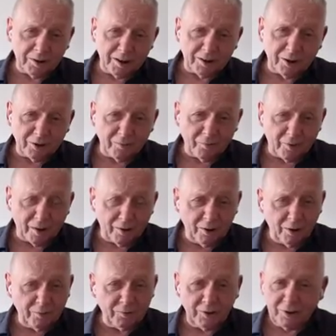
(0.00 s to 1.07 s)
And very
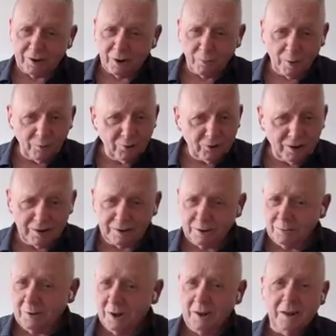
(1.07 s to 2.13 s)
often they won't tell
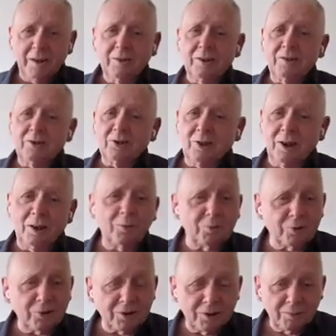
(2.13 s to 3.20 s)
you that it's a help
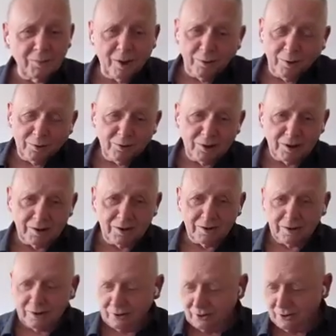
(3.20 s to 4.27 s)
to them. They won't tell you
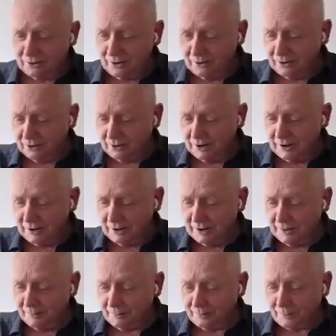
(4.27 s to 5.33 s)
that it's needed.